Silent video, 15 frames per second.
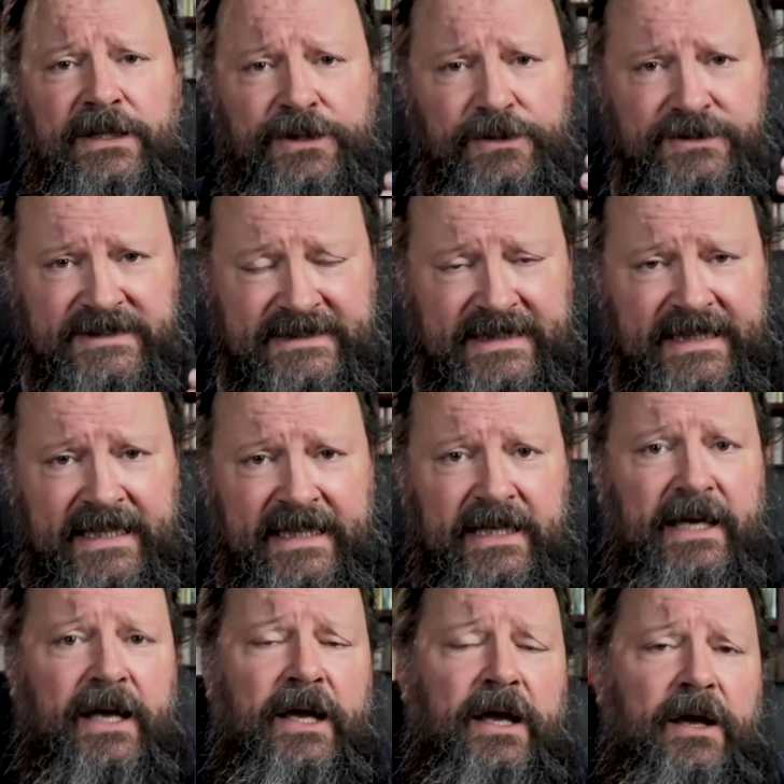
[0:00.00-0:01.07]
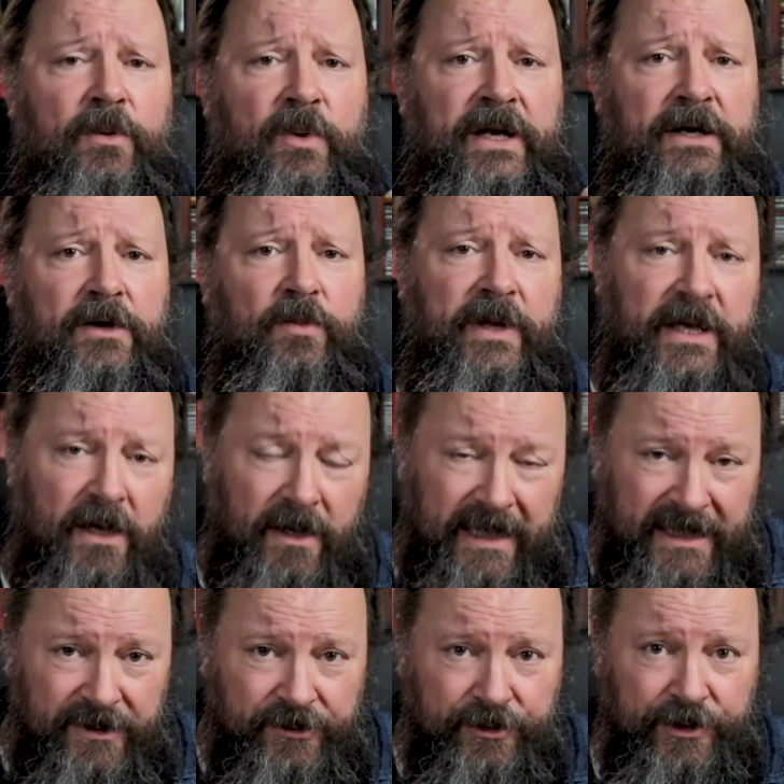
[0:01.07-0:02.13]
to see whether we are
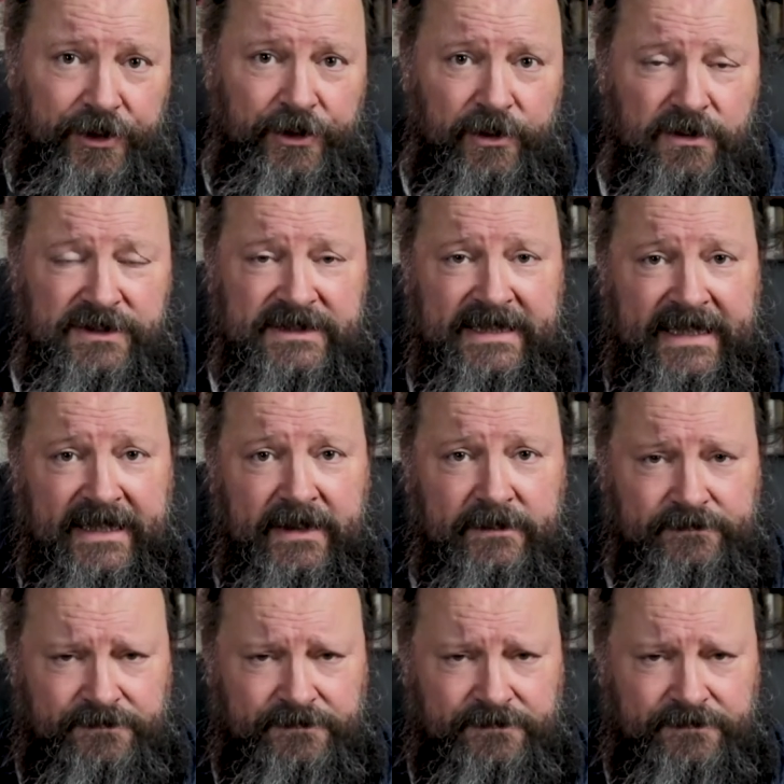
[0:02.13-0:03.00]
introducing